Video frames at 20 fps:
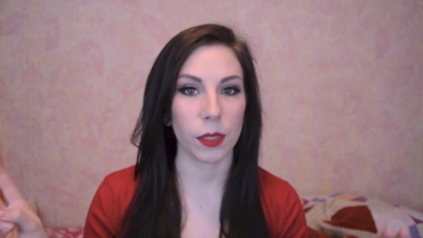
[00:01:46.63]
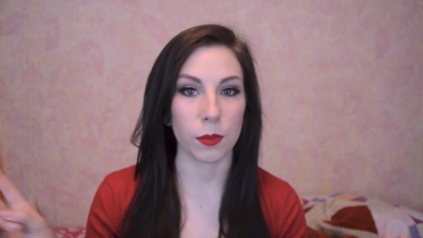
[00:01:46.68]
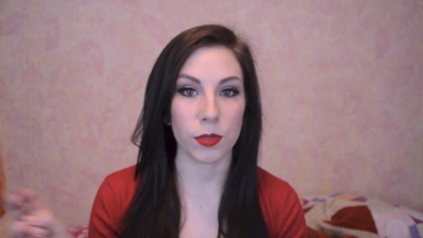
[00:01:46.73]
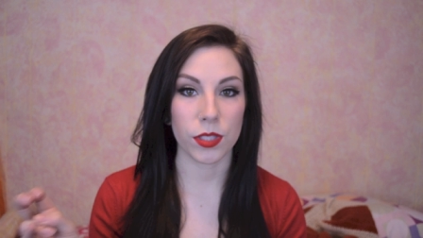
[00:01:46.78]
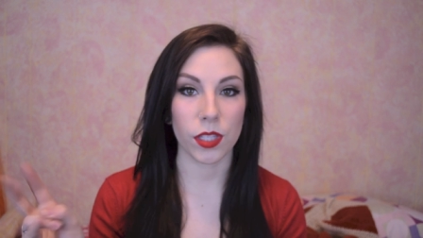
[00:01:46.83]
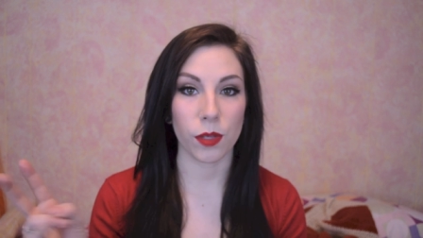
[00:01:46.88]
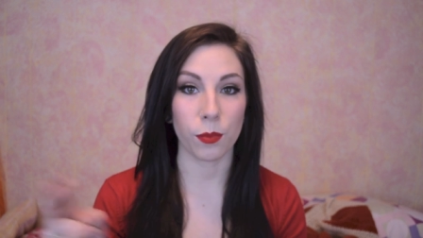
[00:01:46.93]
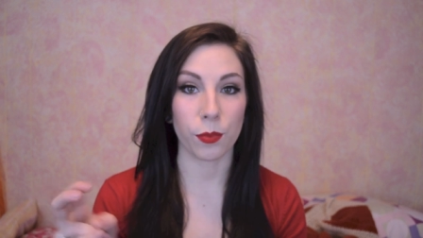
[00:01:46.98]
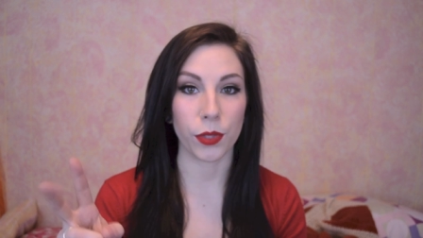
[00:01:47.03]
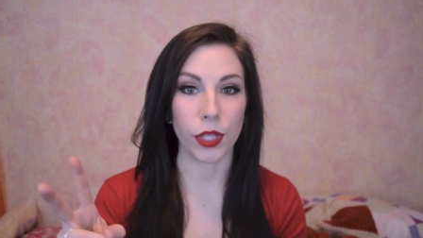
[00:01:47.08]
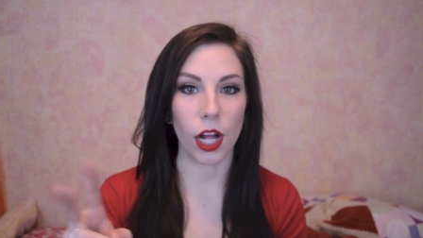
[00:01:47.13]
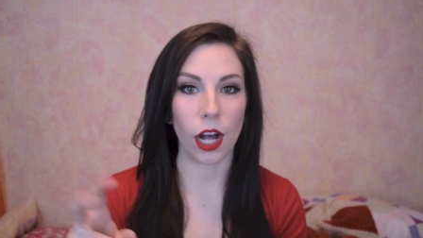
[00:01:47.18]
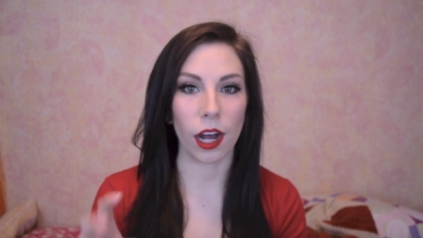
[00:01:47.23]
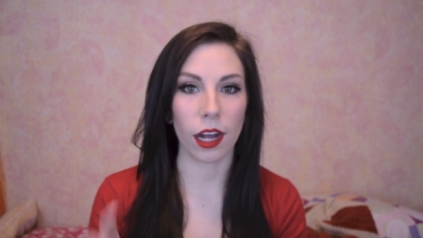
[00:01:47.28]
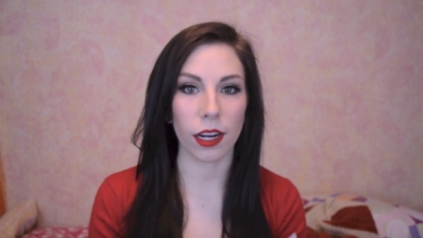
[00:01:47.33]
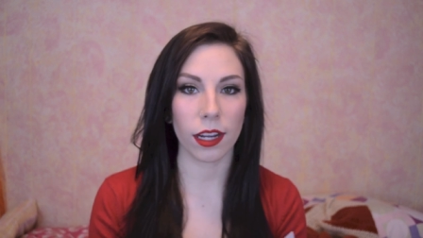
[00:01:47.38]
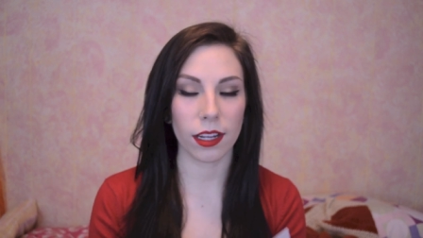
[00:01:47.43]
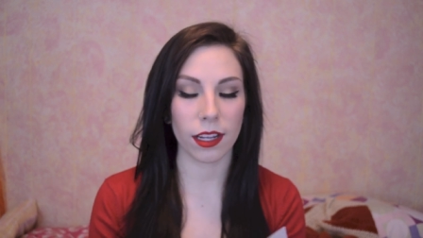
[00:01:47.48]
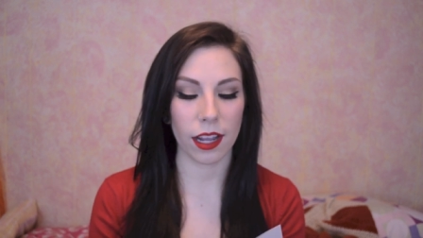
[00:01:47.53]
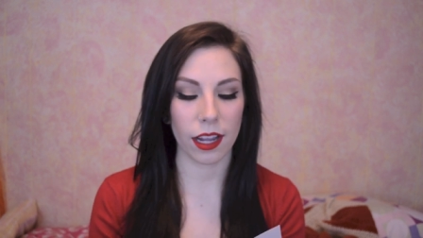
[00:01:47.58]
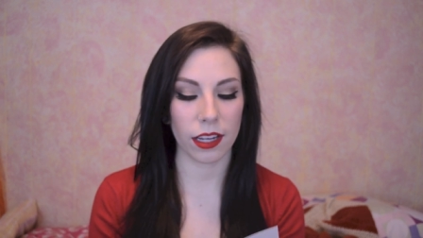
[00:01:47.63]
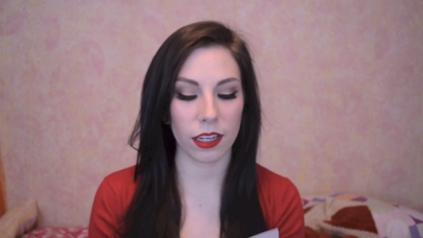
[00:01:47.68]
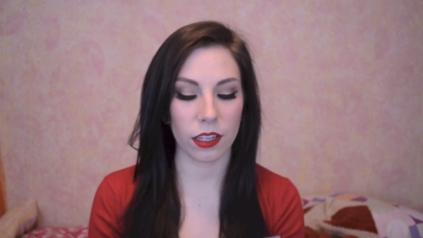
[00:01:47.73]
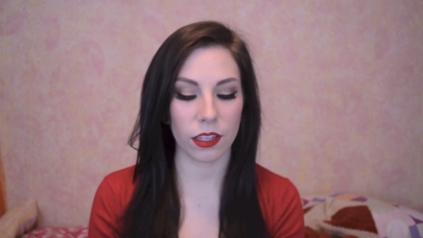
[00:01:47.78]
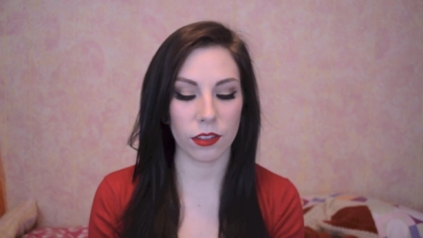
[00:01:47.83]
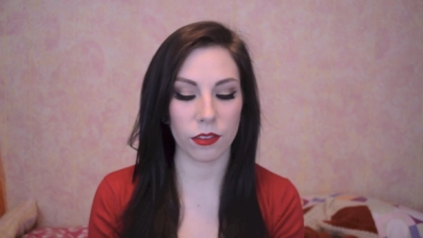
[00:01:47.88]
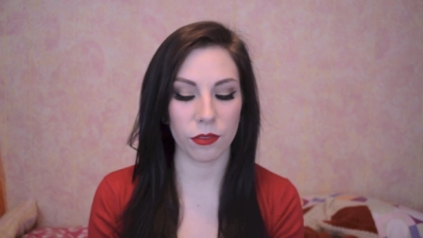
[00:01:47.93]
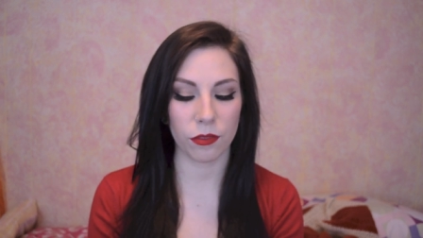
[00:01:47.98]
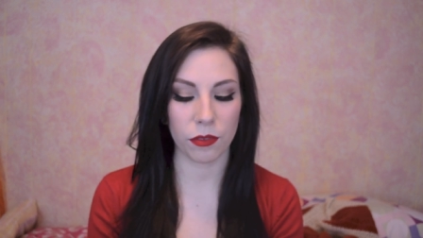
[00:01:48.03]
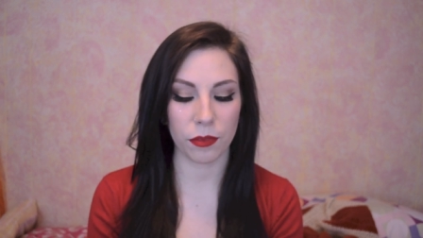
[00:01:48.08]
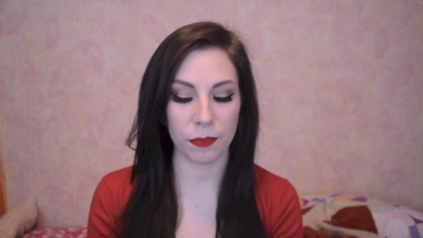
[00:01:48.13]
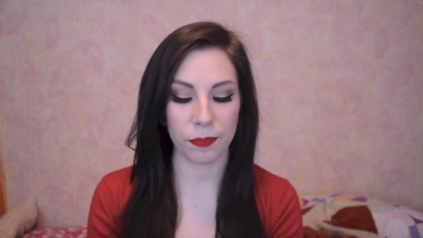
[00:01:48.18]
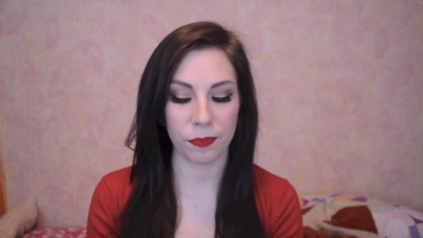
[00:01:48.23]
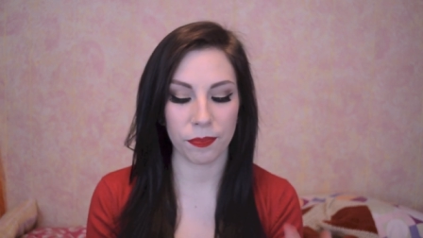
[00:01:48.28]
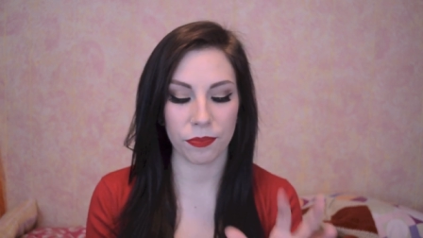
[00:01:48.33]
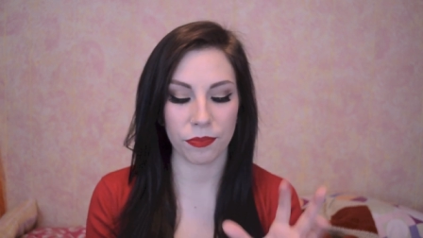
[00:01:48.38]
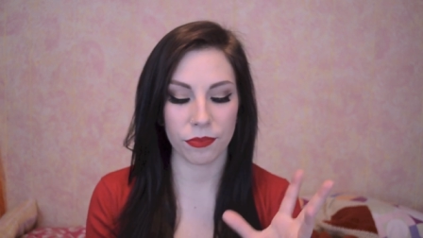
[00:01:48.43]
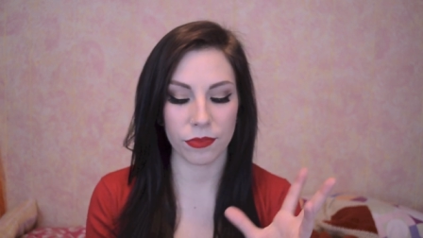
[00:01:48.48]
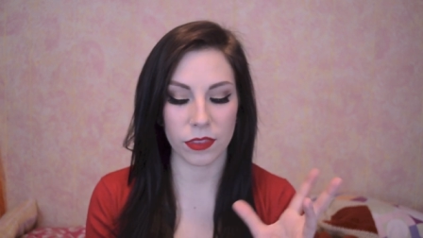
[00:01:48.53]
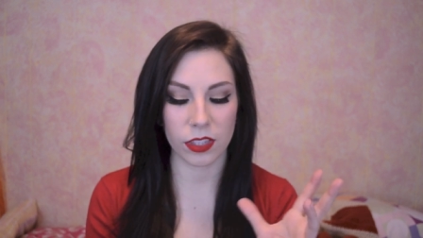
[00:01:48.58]
Ipsy blog kind of
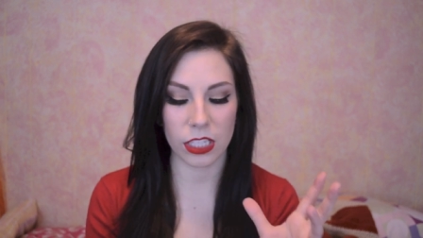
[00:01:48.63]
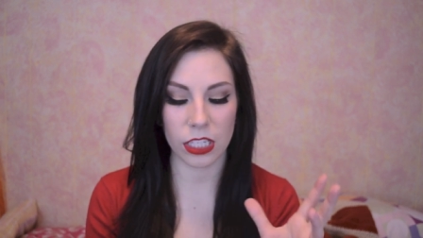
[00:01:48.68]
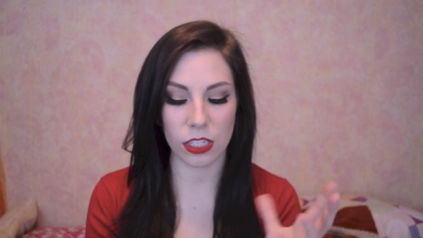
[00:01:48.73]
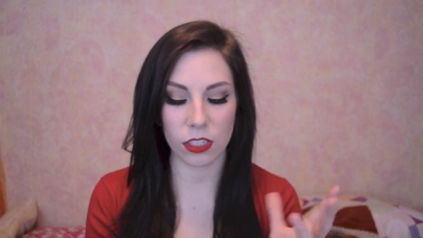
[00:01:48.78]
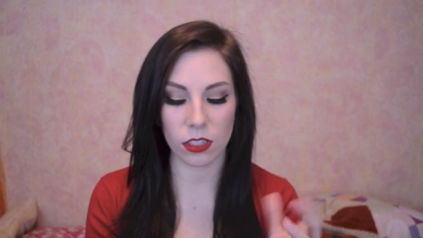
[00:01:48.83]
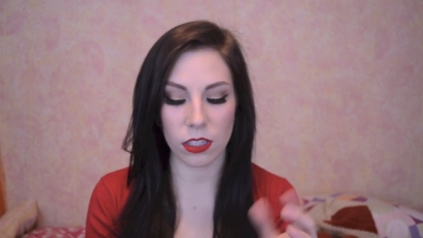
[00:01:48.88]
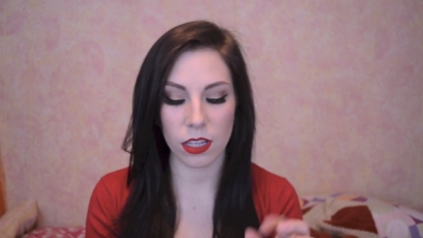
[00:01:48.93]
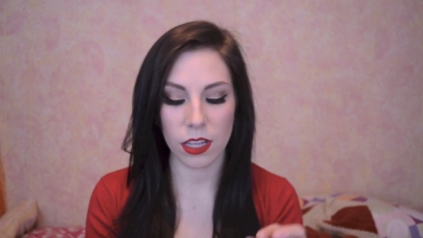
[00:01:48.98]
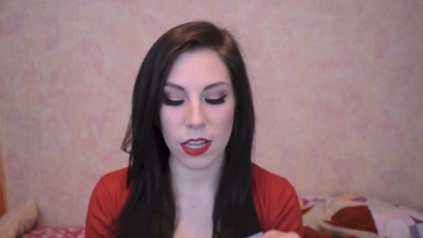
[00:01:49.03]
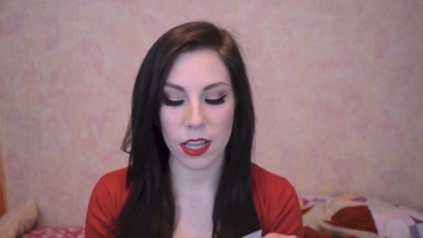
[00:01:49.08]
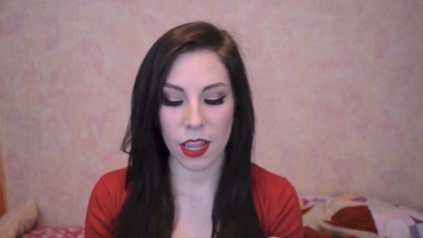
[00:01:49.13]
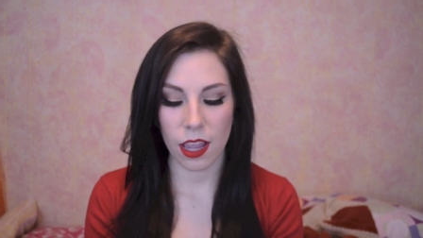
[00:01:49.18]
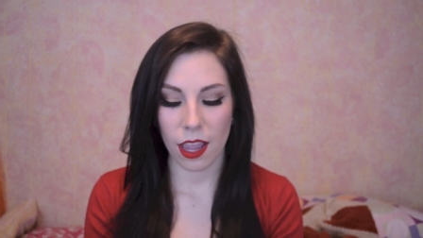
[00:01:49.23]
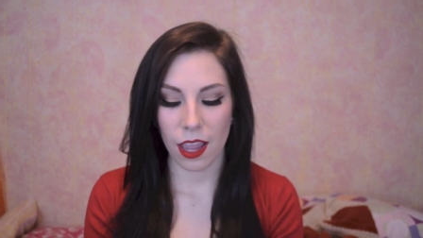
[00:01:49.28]
deal.